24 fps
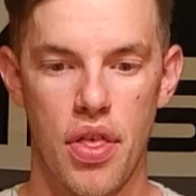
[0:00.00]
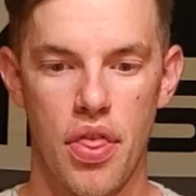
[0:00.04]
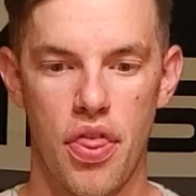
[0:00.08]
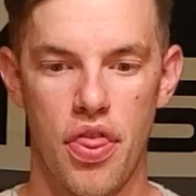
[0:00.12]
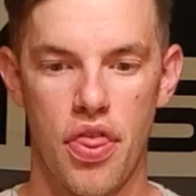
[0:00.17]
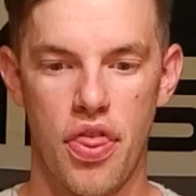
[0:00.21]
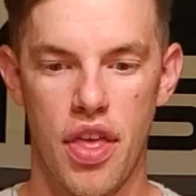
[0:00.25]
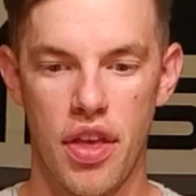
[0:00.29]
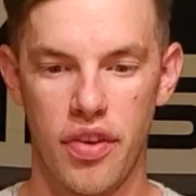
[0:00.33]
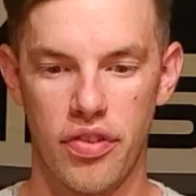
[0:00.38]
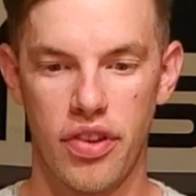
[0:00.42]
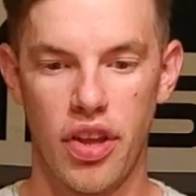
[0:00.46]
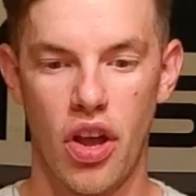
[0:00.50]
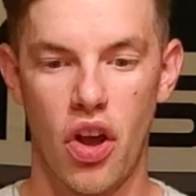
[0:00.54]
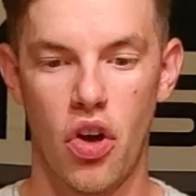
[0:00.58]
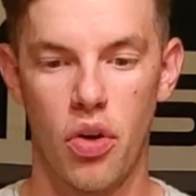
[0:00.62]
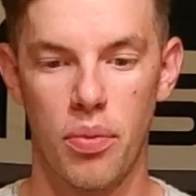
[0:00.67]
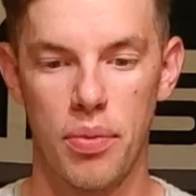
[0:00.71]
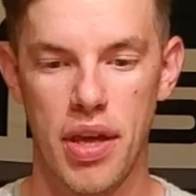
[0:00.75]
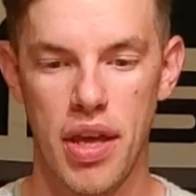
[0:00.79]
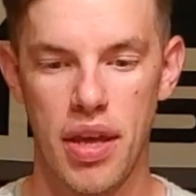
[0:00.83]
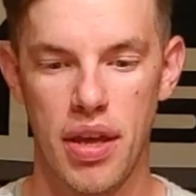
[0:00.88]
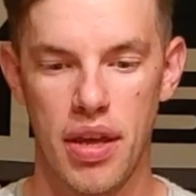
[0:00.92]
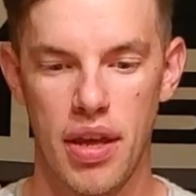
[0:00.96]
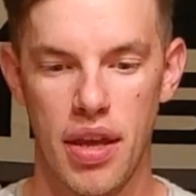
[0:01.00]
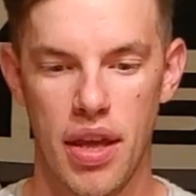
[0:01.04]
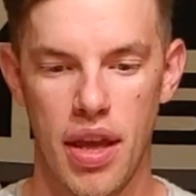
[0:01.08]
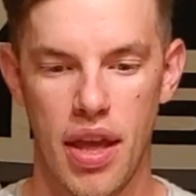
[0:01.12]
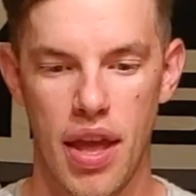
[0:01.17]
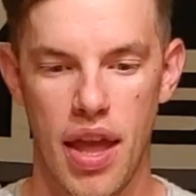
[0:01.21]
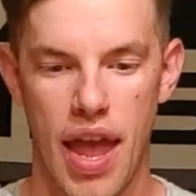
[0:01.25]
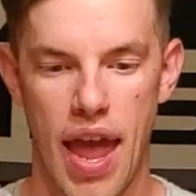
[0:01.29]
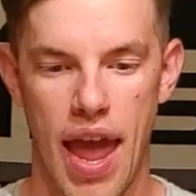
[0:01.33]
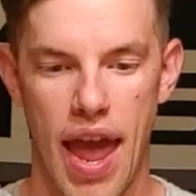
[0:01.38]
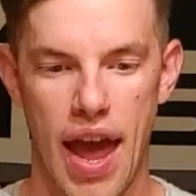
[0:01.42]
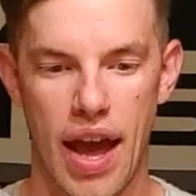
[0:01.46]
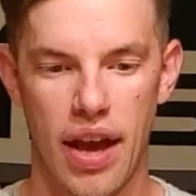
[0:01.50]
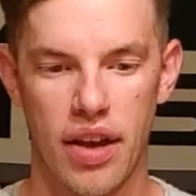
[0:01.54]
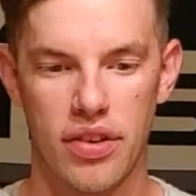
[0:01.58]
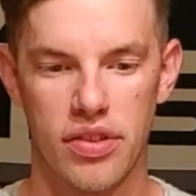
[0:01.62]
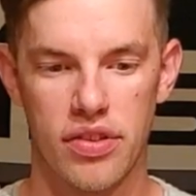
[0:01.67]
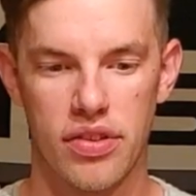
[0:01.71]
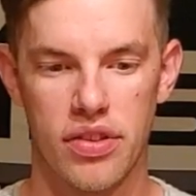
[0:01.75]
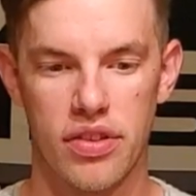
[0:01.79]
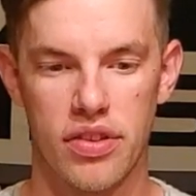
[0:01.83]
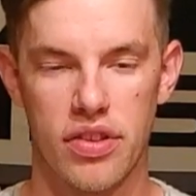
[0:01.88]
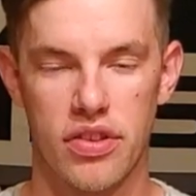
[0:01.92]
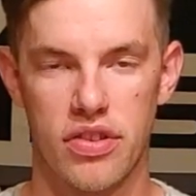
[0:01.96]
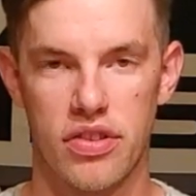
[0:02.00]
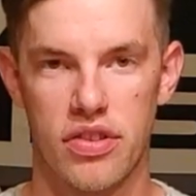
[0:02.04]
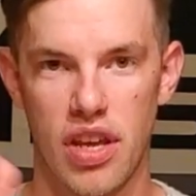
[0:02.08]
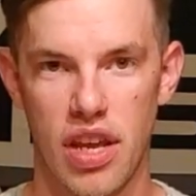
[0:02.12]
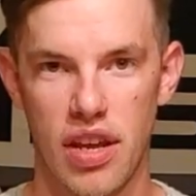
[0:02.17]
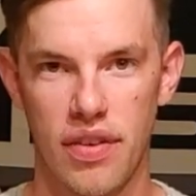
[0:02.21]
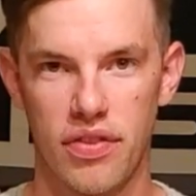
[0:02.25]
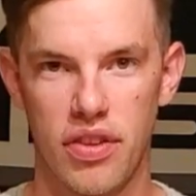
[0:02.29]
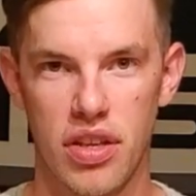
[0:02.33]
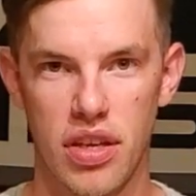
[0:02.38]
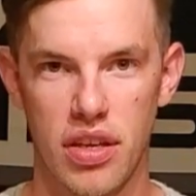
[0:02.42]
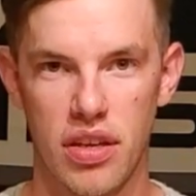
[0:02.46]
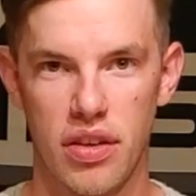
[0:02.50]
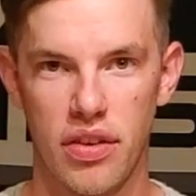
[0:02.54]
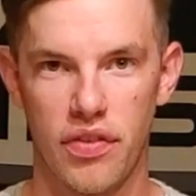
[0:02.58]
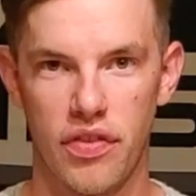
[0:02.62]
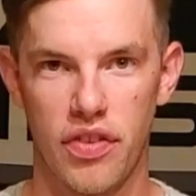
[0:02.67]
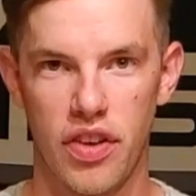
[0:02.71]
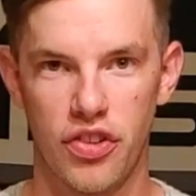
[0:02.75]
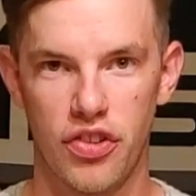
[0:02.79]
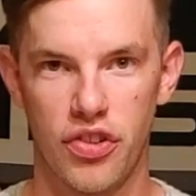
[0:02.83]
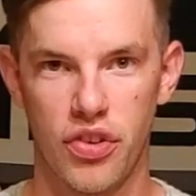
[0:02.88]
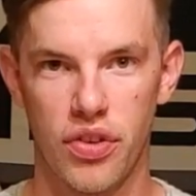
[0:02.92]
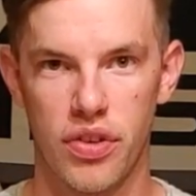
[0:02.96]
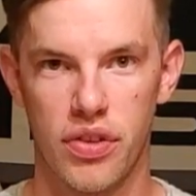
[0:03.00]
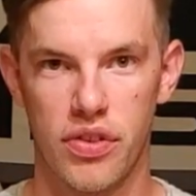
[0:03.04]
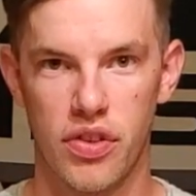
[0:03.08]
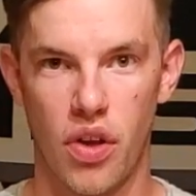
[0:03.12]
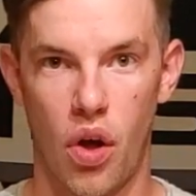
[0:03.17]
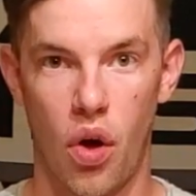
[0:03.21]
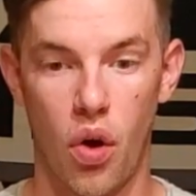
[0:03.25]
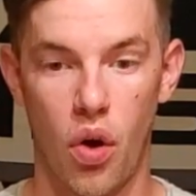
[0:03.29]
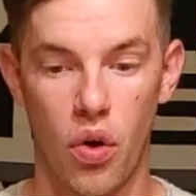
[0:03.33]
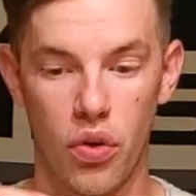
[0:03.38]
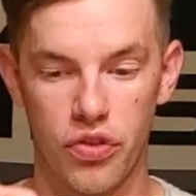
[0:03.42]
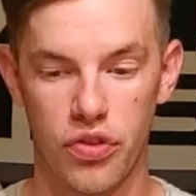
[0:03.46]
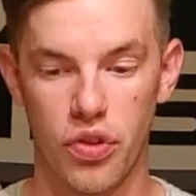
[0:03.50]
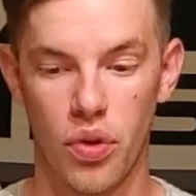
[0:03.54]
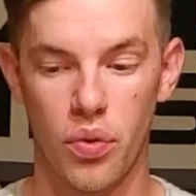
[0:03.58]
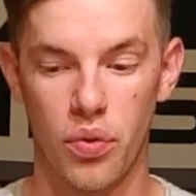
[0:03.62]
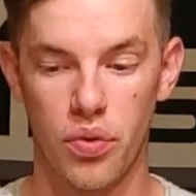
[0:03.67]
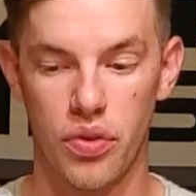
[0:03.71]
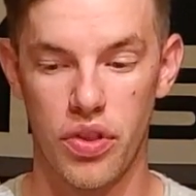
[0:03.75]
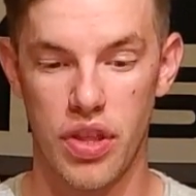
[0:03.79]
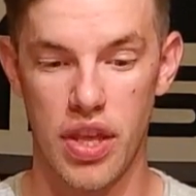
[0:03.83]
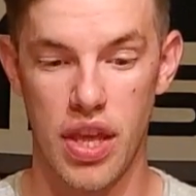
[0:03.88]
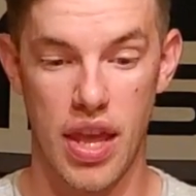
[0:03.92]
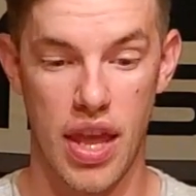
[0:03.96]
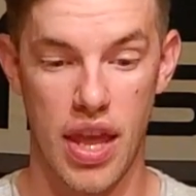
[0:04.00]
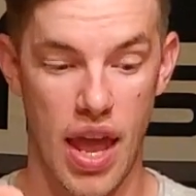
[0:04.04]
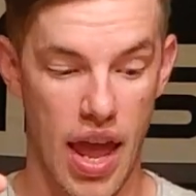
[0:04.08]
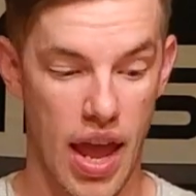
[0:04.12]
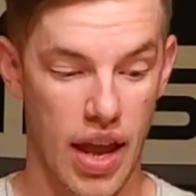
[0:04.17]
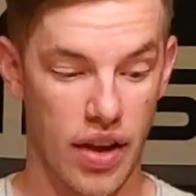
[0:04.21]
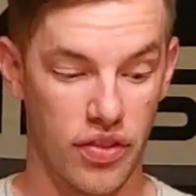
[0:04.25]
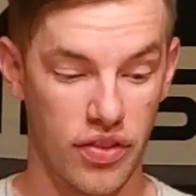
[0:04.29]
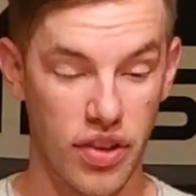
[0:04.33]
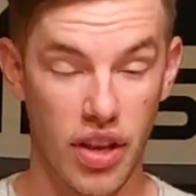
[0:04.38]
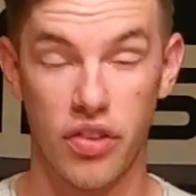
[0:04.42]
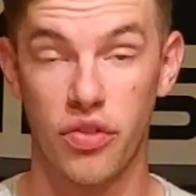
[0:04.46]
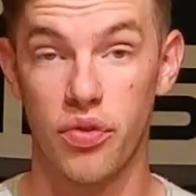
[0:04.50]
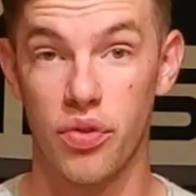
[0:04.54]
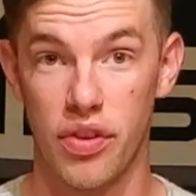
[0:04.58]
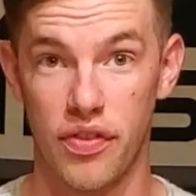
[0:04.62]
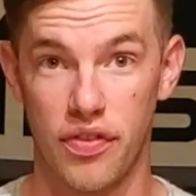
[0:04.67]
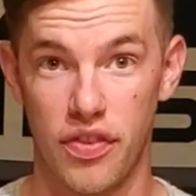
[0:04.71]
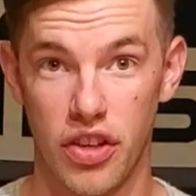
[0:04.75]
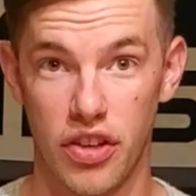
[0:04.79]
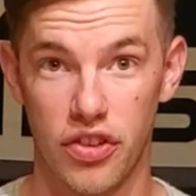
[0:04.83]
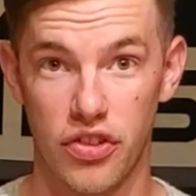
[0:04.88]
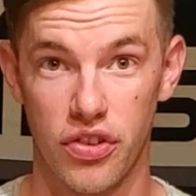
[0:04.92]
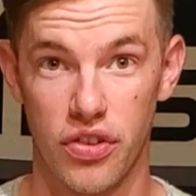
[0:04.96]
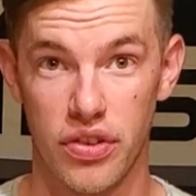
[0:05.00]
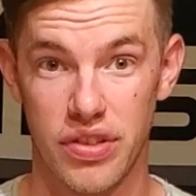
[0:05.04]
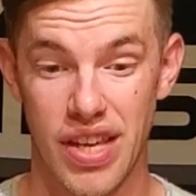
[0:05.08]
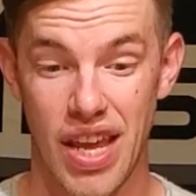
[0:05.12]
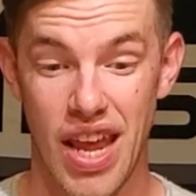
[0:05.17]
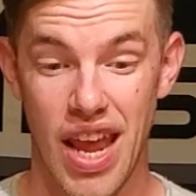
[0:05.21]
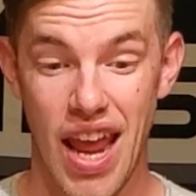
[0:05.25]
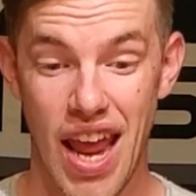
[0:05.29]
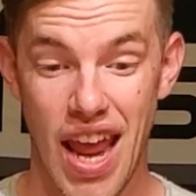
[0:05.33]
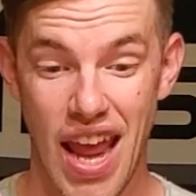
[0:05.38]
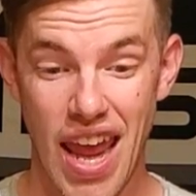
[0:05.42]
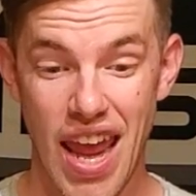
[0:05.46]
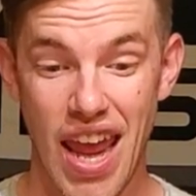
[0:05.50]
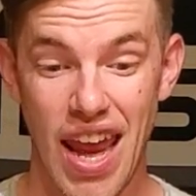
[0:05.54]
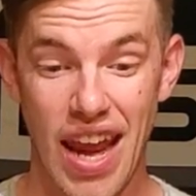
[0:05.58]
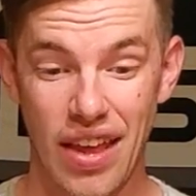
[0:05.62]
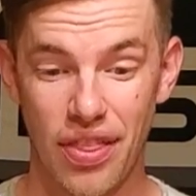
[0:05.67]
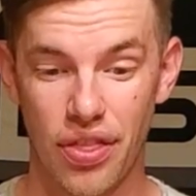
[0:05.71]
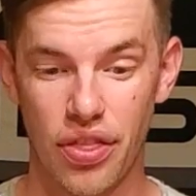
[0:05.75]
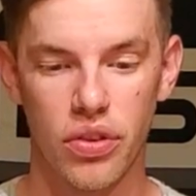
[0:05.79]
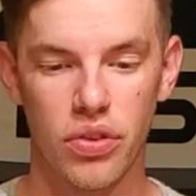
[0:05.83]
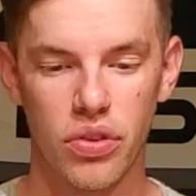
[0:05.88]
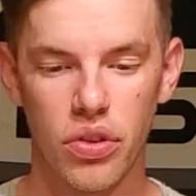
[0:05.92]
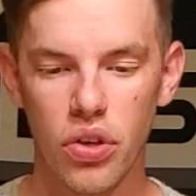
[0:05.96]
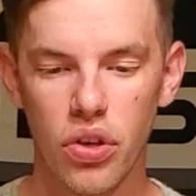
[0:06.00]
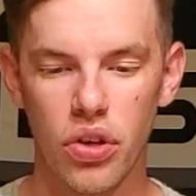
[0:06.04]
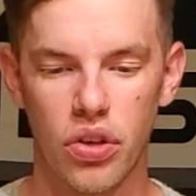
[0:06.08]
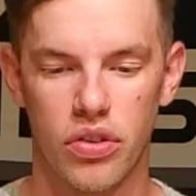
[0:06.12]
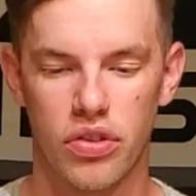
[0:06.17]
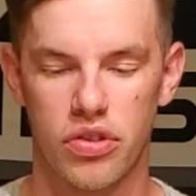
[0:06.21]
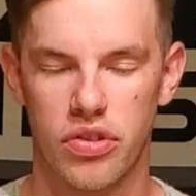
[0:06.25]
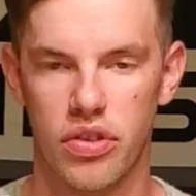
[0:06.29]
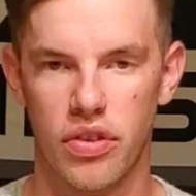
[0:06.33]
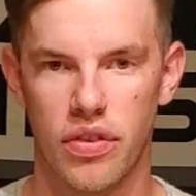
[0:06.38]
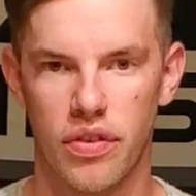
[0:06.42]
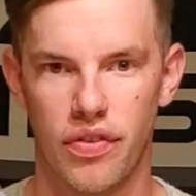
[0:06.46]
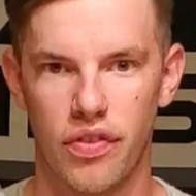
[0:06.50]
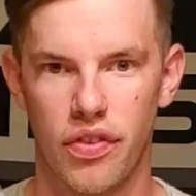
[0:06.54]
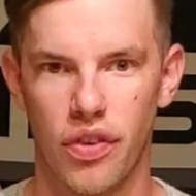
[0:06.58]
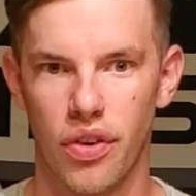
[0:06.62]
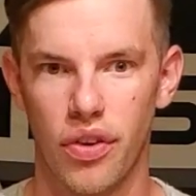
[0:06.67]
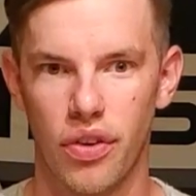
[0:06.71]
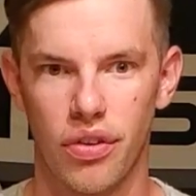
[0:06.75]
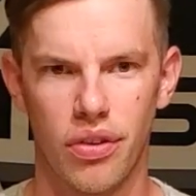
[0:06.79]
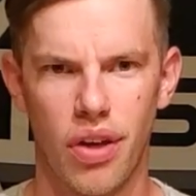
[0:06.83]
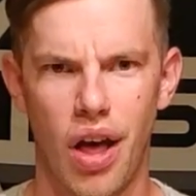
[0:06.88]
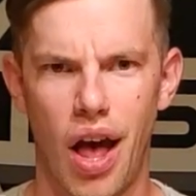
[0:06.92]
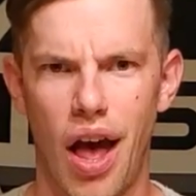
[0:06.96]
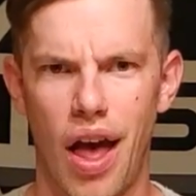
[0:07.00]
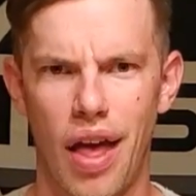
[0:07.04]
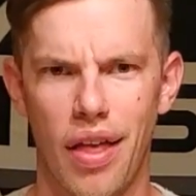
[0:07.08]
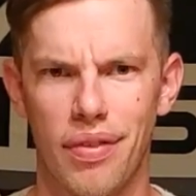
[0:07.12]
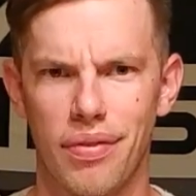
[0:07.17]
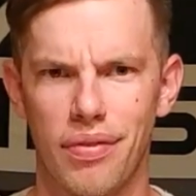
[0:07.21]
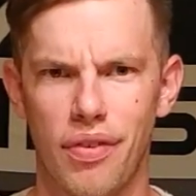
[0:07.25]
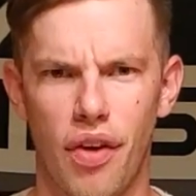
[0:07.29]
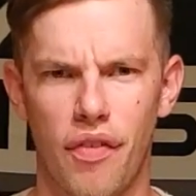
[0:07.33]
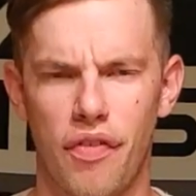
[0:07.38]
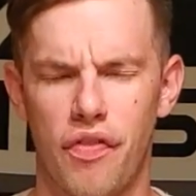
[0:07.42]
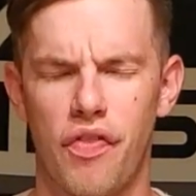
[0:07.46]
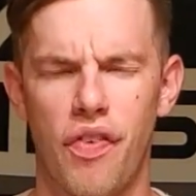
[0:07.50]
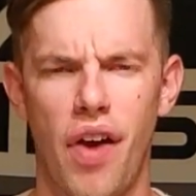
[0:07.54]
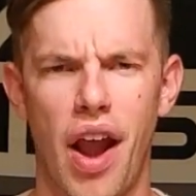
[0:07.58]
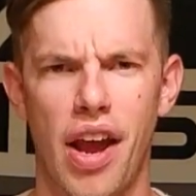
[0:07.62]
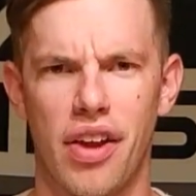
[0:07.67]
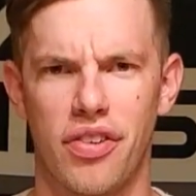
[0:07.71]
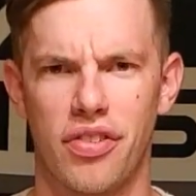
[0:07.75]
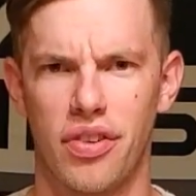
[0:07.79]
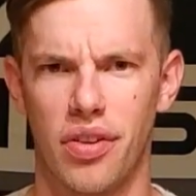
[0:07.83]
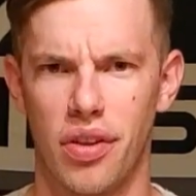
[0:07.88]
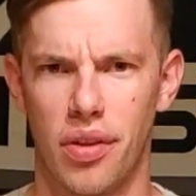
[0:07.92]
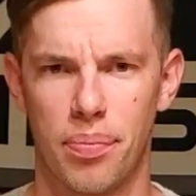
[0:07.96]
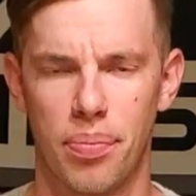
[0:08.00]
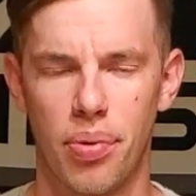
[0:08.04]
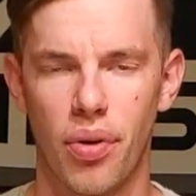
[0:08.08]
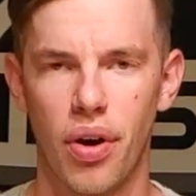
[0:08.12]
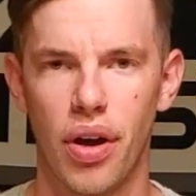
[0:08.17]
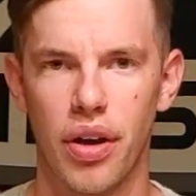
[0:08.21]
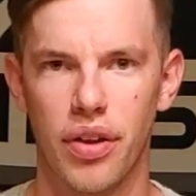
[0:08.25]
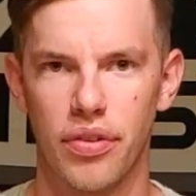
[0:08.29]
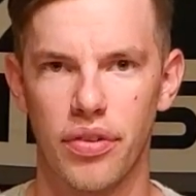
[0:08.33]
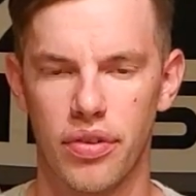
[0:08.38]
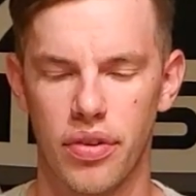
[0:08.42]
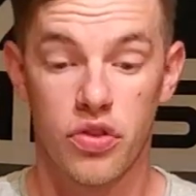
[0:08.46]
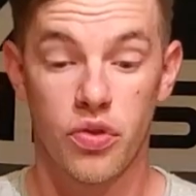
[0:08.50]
This helmet has the safety features, also the accessory features, and the looks for a fraction of the price.